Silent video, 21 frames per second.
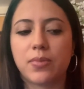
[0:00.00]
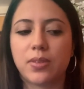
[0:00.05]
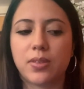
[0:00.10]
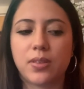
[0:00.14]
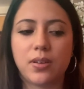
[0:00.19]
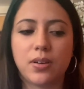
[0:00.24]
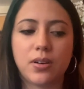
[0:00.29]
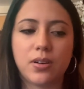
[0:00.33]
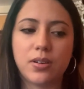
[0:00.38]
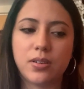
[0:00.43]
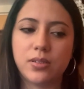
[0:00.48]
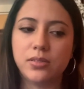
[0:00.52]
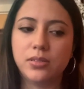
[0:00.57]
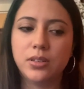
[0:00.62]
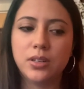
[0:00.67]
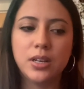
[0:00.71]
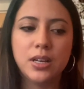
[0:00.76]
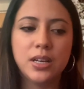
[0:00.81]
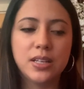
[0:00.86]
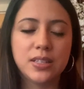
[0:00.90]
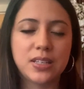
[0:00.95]
the
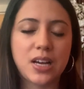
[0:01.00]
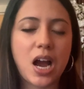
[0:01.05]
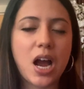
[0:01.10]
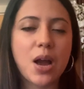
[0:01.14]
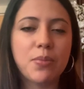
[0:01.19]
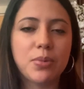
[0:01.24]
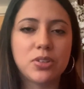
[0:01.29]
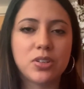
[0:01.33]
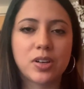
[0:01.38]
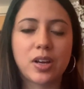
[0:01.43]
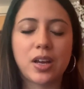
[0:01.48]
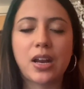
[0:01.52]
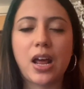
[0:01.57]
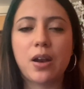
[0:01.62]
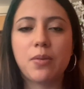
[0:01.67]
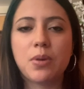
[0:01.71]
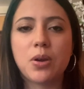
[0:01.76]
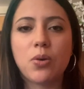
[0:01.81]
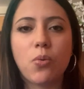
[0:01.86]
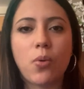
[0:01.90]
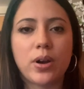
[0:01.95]
time I took
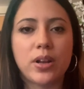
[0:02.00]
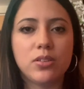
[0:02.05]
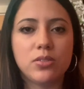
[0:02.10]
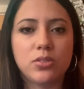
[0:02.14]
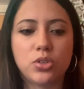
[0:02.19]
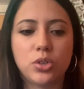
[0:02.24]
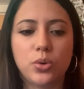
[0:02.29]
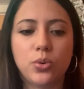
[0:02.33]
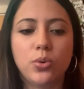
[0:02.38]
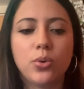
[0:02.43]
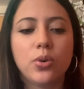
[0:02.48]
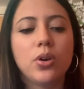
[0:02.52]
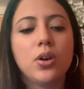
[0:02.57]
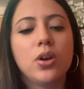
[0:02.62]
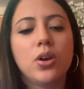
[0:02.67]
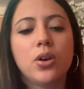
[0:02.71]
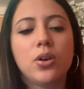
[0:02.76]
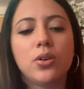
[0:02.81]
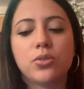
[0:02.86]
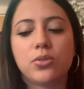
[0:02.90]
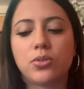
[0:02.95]
anatomy 1 and 2.
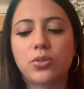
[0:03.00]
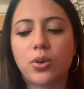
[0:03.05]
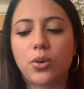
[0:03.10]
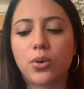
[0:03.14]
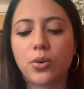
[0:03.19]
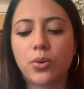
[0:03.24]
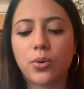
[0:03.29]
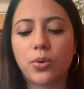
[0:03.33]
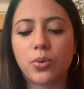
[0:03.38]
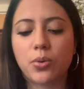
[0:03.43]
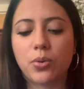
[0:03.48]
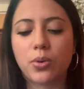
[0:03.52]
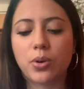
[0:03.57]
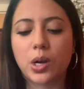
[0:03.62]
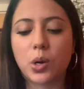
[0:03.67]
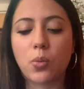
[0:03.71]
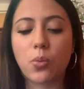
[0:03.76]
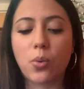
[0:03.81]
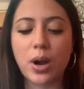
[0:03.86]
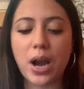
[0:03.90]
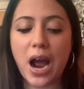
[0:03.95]
So
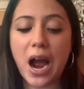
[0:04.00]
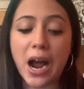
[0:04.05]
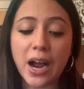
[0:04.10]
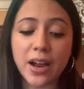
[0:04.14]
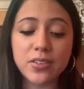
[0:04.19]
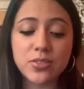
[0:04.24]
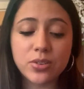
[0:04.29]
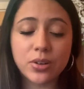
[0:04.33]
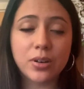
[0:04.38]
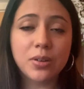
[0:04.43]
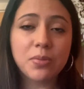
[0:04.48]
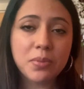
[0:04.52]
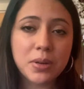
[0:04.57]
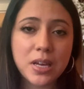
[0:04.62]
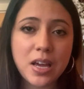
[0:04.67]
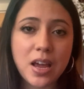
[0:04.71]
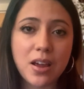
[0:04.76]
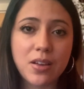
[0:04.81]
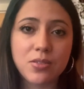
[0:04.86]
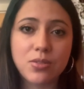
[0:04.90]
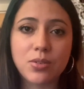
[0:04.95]
when I started
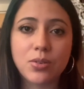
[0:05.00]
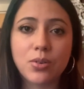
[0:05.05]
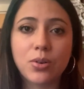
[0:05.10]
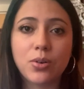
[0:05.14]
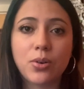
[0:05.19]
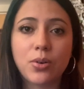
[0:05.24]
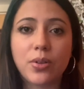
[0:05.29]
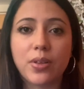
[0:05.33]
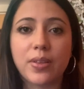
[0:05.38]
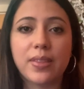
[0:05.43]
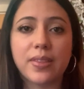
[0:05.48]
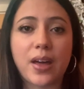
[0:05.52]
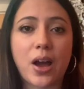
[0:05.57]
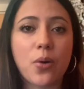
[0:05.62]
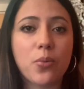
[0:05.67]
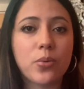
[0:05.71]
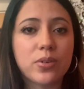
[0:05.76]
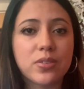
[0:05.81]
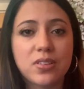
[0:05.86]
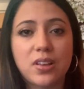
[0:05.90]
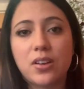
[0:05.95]
PA school, that
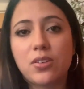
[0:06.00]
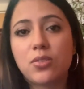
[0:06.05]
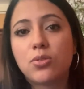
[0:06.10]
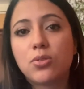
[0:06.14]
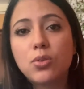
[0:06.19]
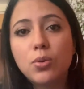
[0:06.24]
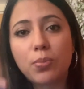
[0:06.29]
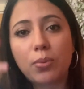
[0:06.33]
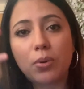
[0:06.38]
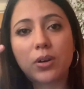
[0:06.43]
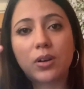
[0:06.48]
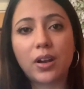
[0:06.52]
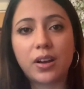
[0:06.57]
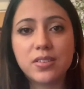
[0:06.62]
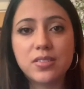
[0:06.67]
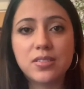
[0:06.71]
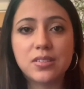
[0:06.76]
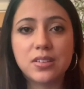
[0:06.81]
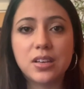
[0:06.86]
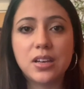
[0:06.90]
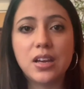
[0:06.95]
was like super
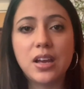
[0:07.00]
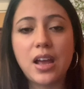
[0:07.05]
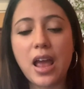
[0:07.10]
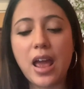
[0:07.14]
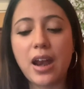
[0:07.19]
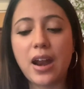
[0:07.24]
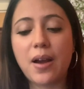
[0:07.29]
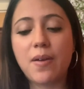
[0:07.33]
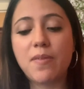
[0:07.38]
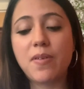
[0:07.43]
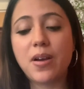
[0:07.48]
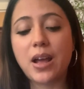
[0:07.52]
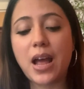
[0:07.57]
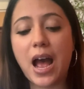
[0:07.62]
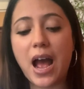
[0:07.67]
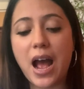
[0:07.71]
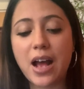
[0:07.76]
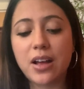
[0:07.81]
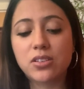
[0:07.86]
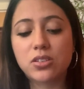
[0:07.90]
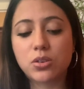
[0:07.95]
dusty and I've
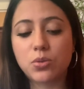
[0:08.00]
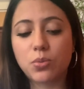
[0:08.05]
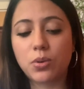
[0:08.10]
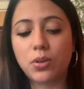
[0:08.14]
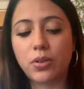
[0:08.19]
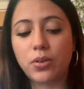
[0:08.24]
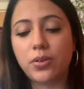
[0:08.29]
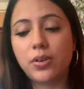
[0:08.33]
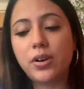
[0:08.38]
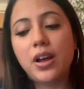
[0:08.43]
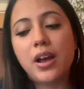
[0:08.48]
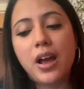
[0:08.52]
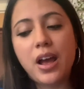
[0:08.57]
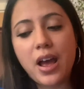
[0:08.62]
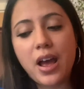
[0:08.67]
had to relearn